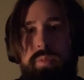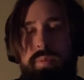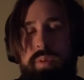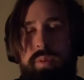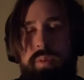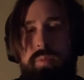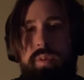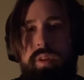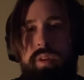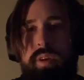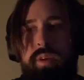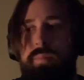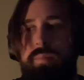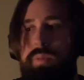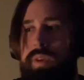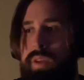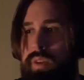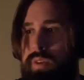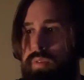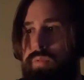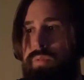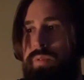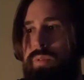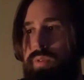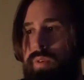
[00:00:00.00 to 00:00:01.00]
when I'm in a
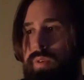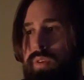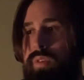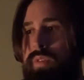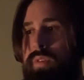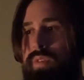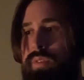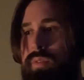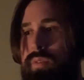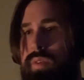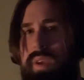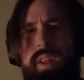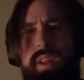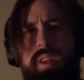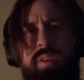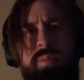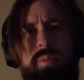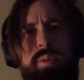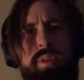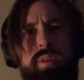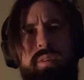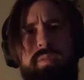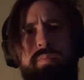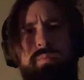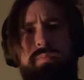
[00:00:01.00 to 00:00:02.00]
forest,
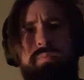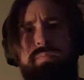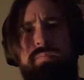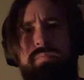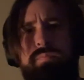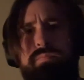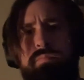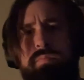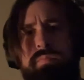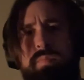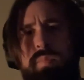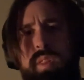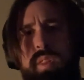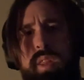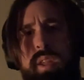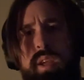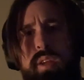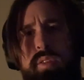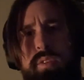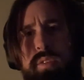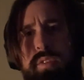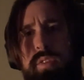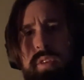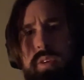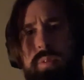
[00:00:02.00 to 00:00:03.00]
anywhere, and
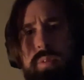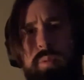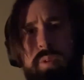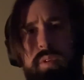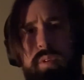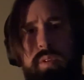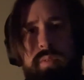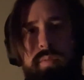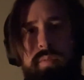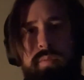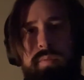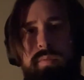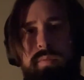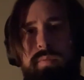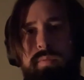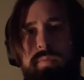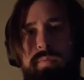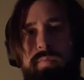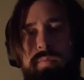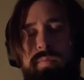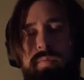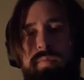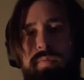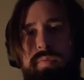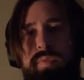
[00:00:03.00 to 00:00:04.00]
see one.
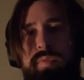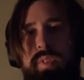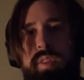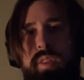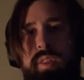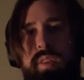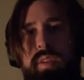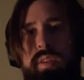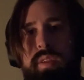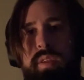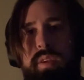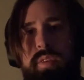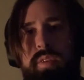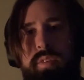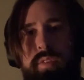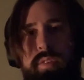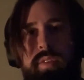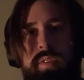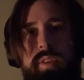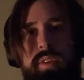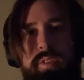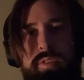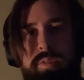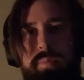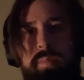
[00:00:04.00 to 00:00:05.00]
It just
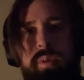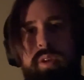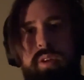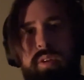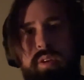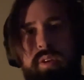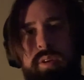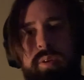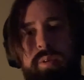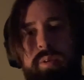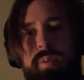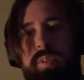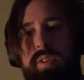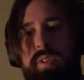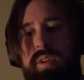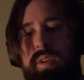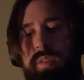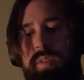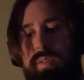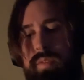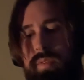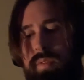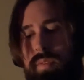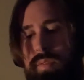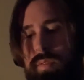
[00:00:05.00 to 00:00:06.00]
lets me know that
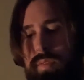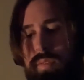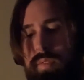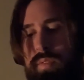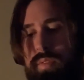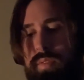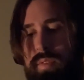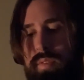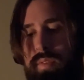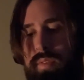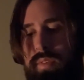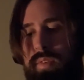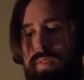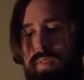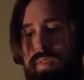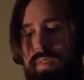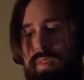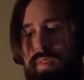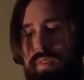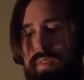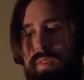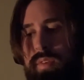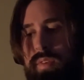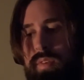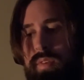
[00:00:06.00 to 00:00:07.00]

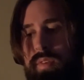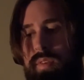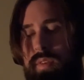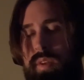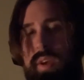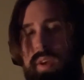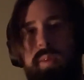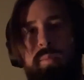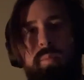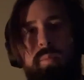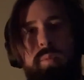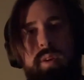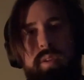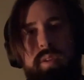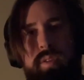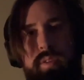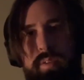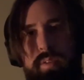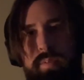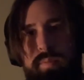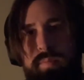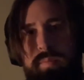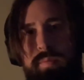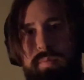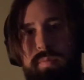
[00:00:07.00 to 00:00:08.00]
I'm welcome
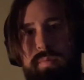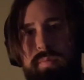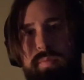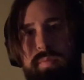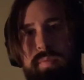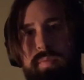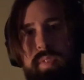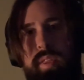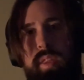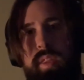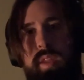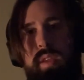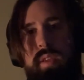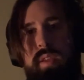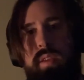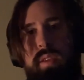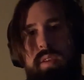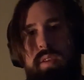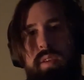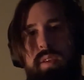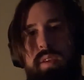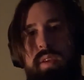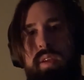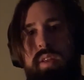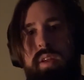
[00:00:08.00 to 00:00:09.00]

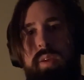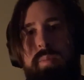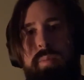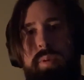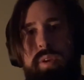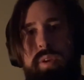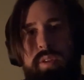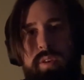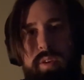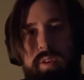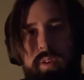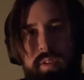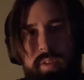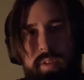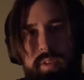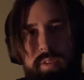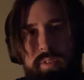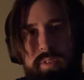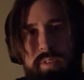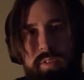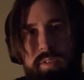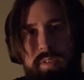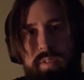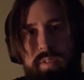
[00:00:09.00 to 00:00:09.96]
and I'm acknowledged.